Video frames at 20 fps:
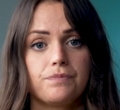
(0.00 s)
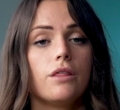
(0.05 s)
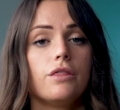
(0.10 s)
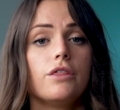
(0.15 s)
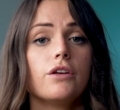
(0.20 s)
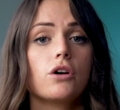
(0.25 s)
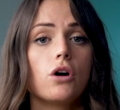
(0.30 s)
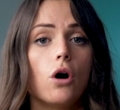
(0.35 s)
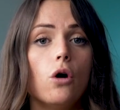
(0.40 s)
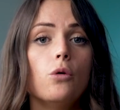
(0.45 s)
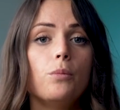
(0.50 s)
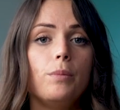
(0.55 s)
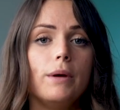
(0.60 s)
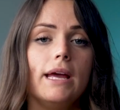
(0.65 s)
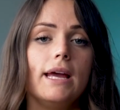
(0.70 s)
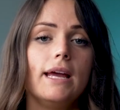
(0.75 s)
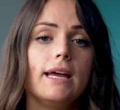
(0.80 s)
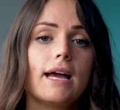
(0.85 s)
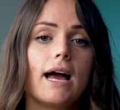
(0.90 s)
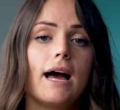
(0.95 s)
The goal
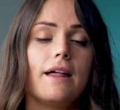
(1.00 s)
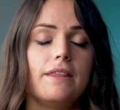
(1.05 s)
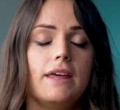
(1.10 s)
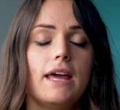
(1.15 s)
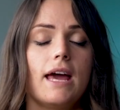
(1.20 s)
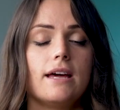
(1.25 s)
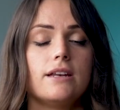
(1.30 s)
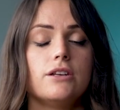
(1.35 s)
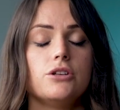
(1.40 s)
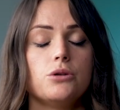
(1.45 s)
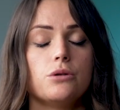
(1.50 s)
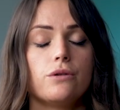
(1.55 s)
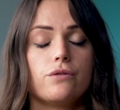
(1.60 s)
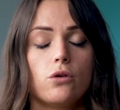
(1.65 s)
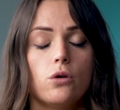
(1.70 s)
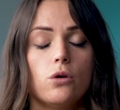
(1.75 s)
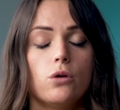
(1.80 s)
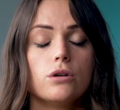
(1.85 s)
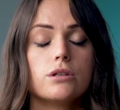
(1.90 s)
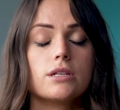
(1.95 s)
being, at the end, you of
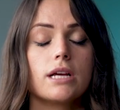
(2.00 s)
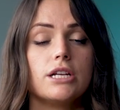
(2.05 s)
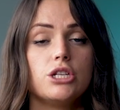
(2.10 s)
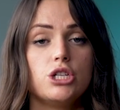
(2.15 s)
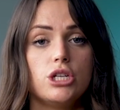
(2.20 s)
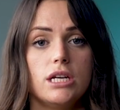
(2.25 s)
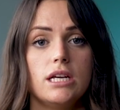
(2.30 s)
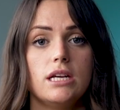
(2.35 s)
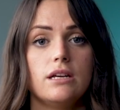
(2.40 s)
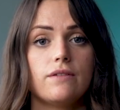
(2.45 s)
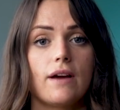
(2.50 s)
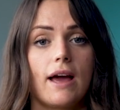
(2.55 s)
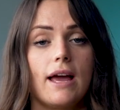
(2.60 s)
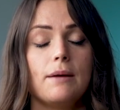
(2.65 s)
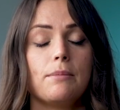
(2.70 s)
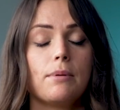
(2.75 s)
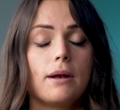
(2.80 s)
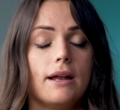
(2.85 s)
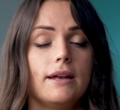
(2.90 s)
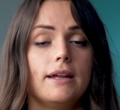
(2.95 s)
course achieve a
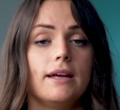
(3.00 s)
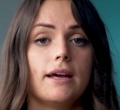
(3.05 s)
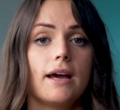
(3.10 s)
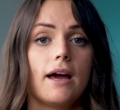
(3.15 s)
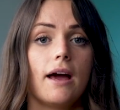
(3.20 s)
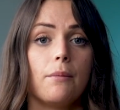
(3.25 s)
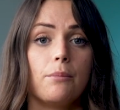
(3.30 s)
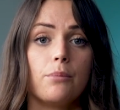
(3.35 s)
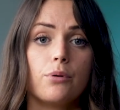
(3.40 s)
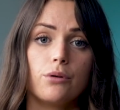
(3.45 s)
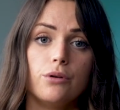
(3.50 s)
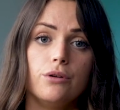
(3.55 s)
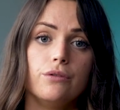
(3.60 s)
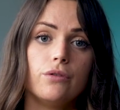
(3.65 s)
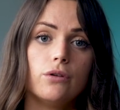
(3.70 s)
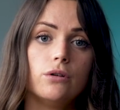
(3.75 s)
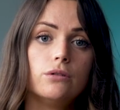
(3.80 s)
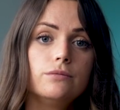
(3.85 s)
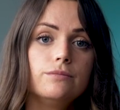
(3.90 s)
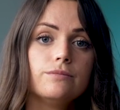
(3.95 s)
planning
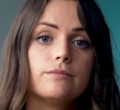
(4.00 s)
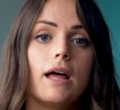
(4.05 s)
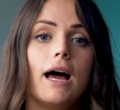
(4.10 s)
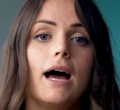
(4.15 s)
approval,